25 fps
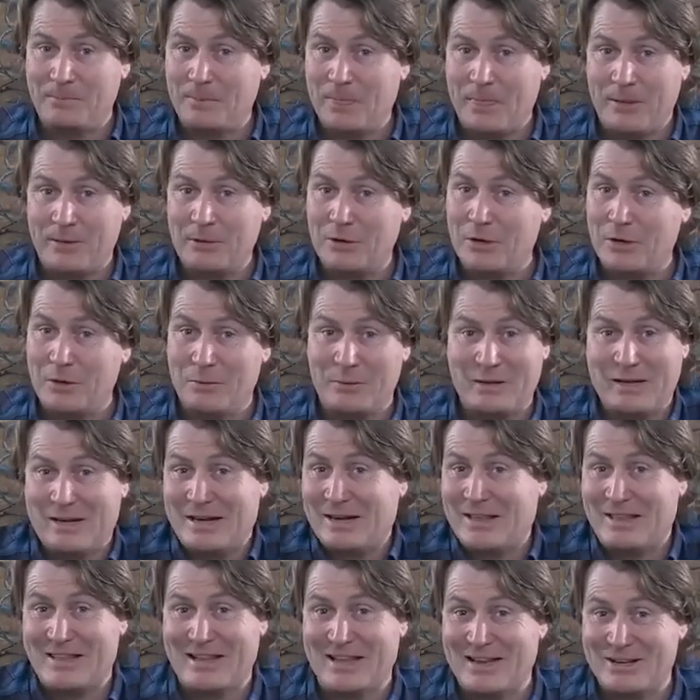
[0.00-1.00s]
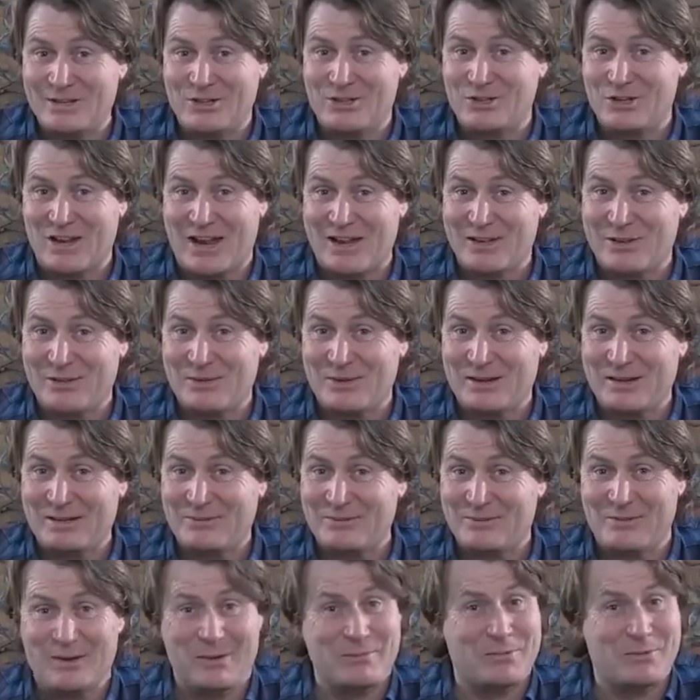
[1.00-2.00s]
You know, we're nearly at the end of January,
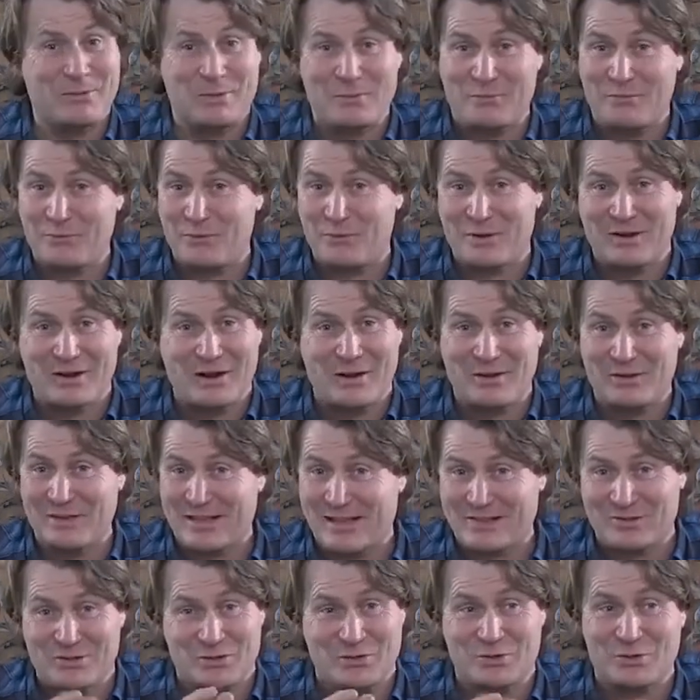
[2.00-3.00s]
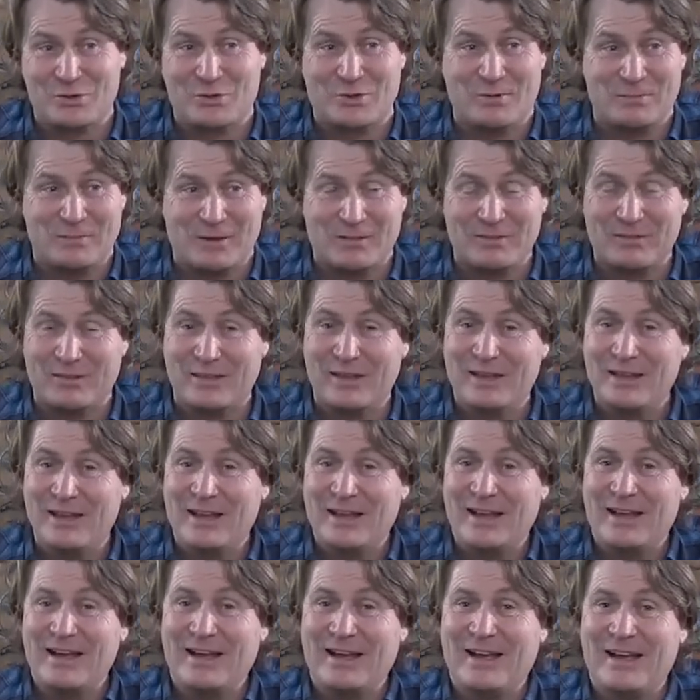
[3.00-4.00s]
February before we know it. That's a short month.
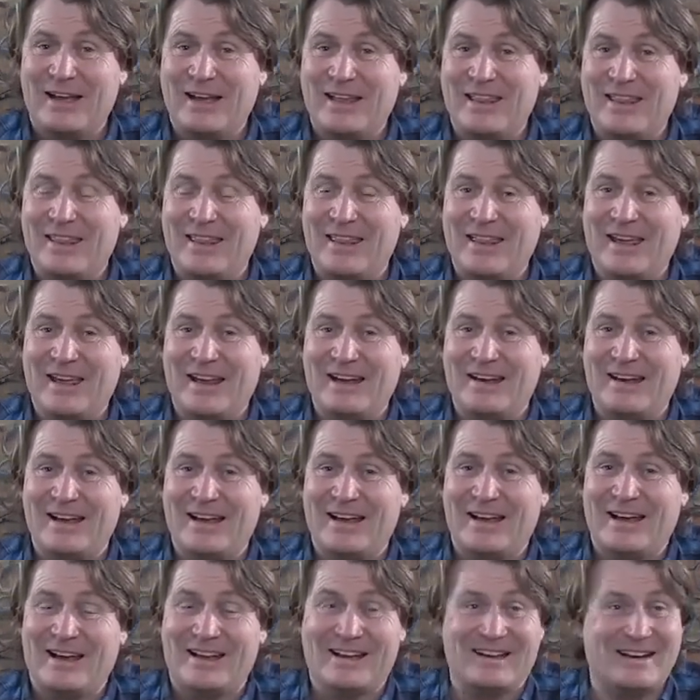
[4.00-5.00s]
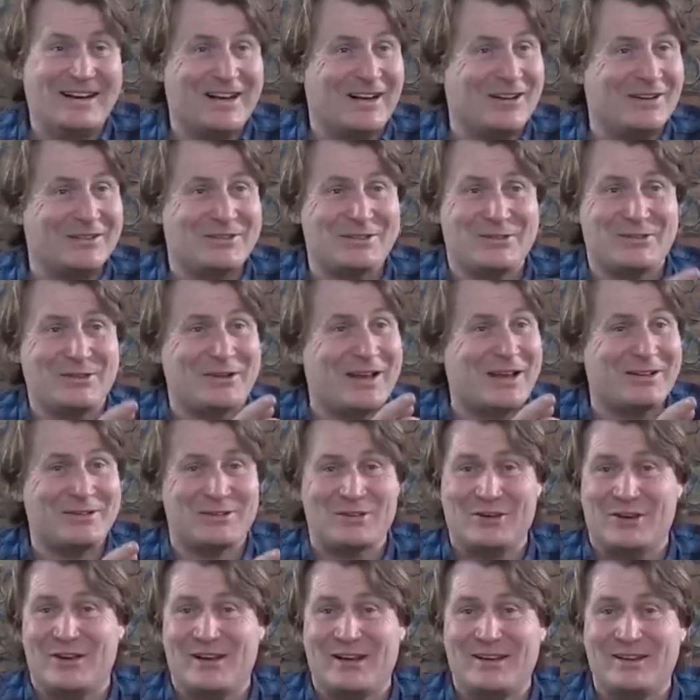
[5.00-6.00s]
Then I stood
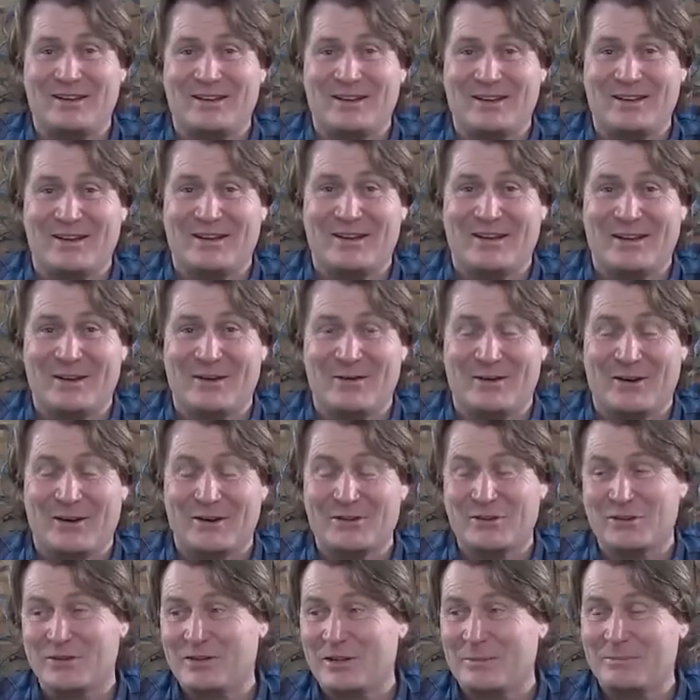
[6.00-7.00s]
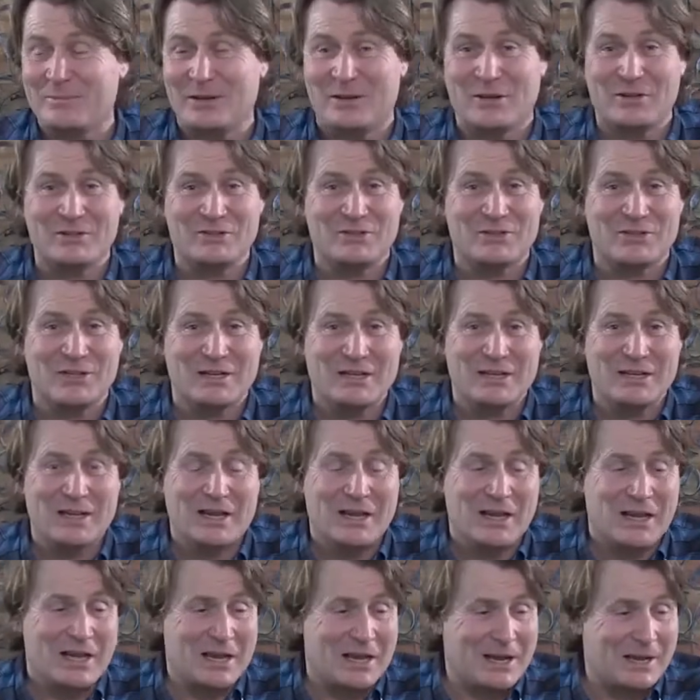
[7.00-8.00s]
outside earlier on, just had my lunch,
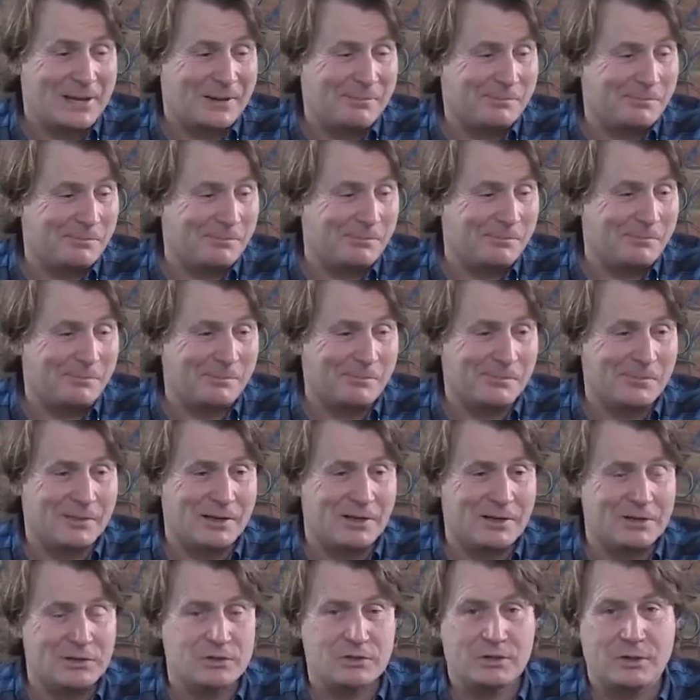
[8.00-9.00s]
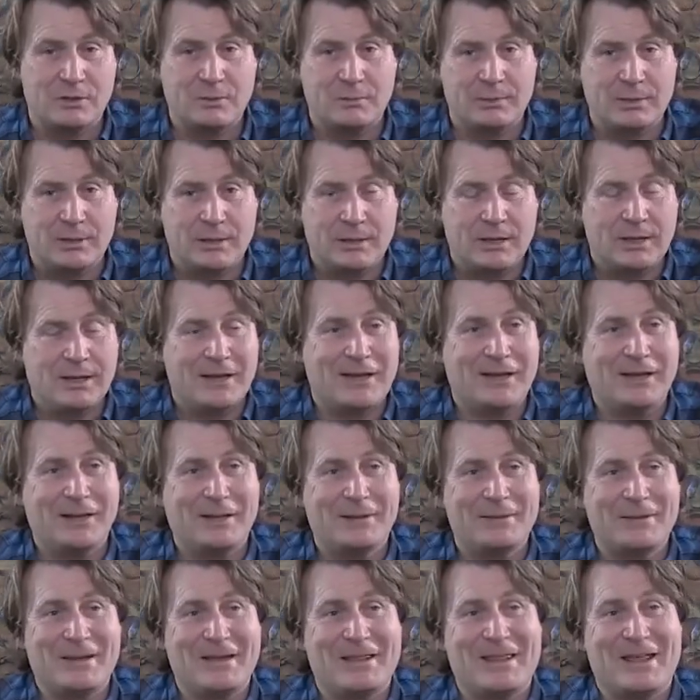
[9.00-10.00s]
soup,
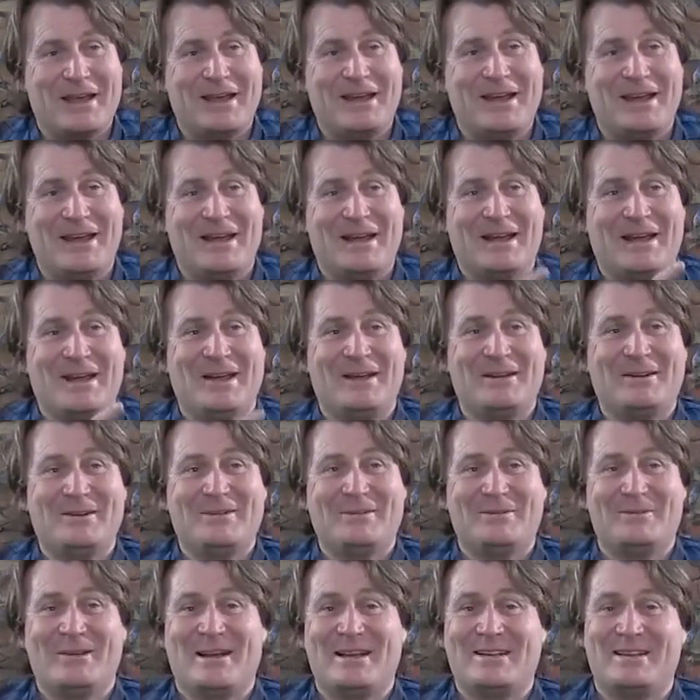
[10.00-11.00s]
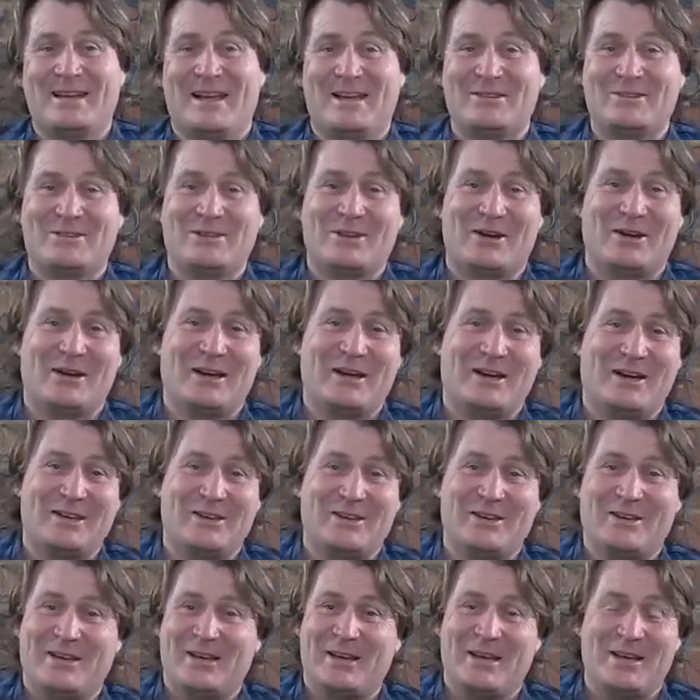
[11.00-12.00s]
and then went outside, and you
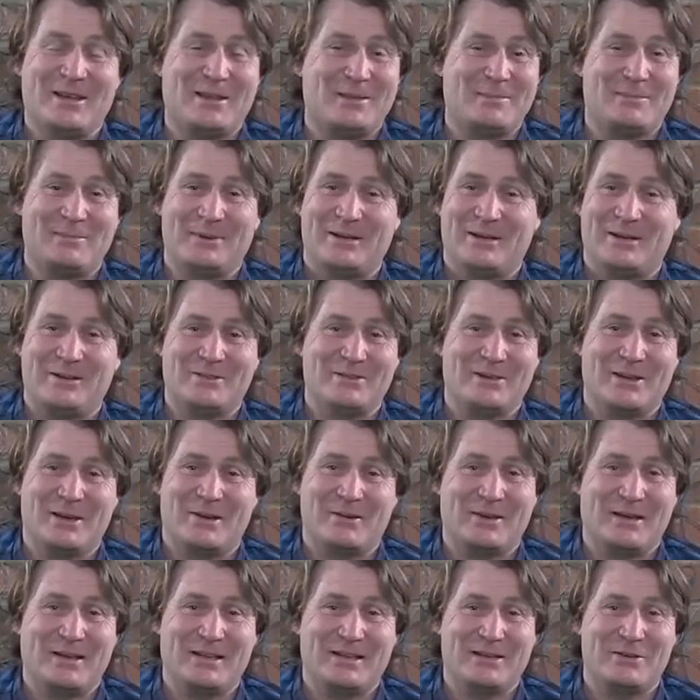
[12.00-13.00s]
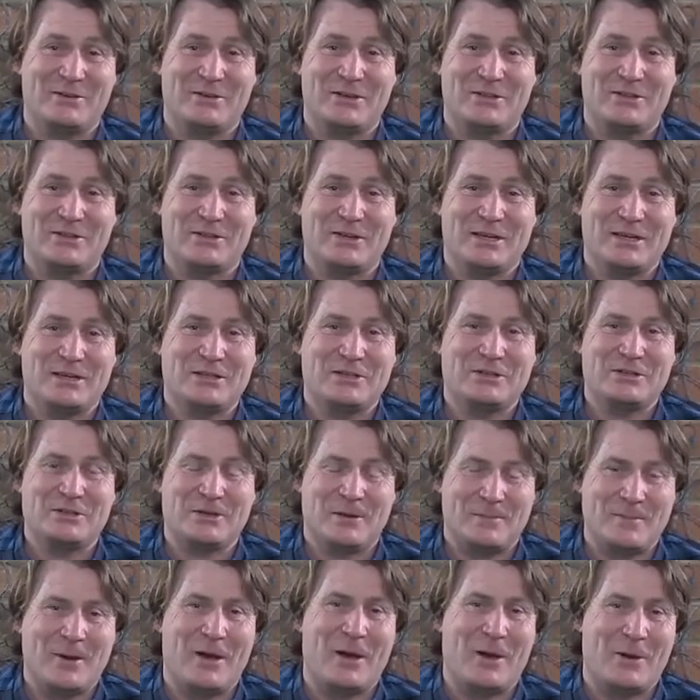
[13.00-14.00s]
can hear the birds going. There is
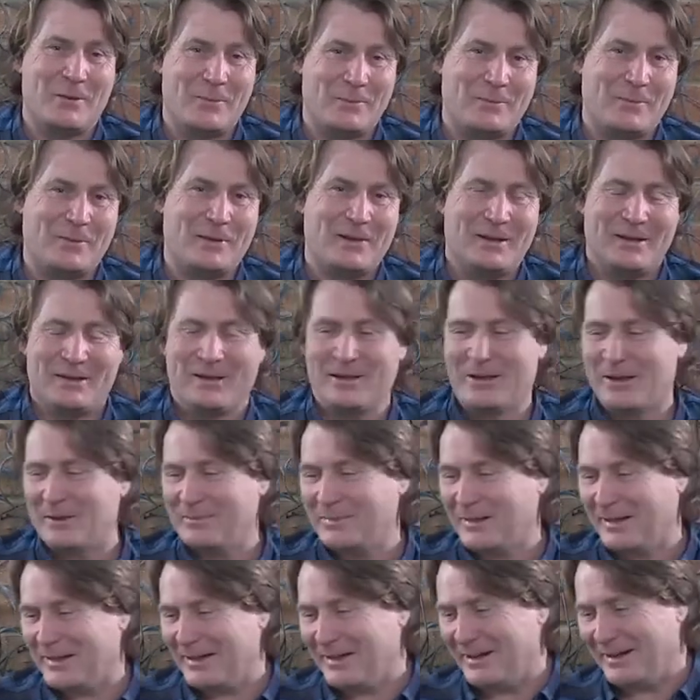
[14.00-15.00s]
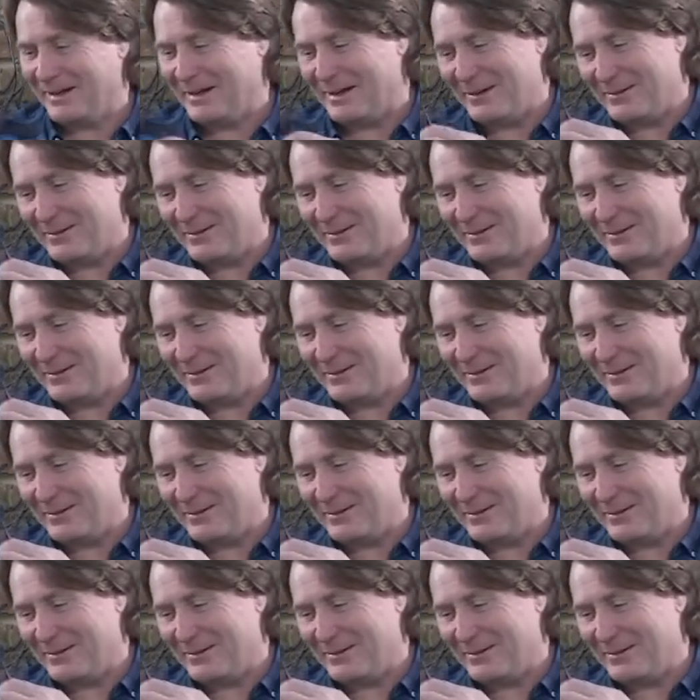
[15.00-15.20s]
some hope coming our